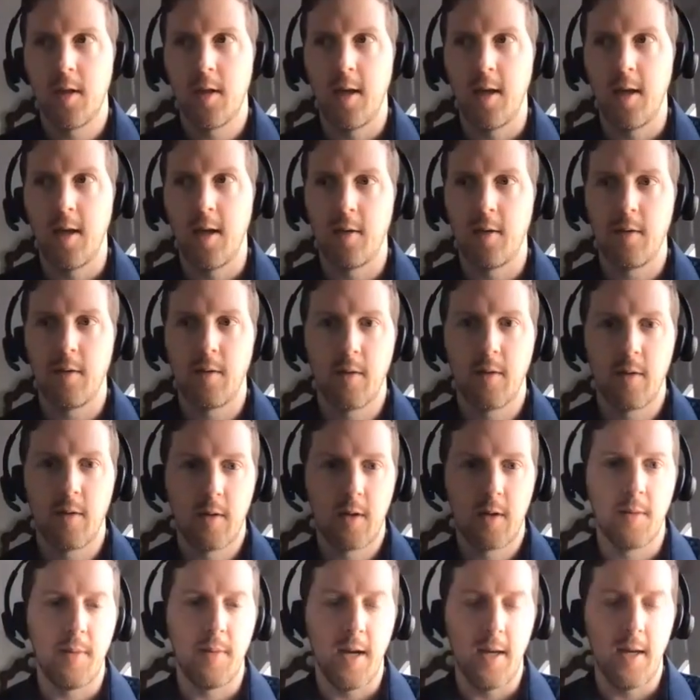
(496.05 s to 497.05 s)
and
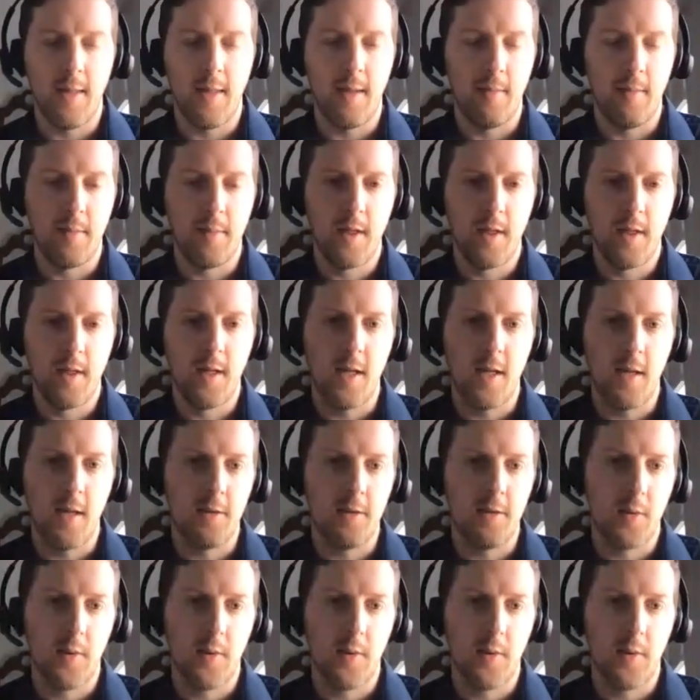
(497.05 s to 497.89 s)
combined them together.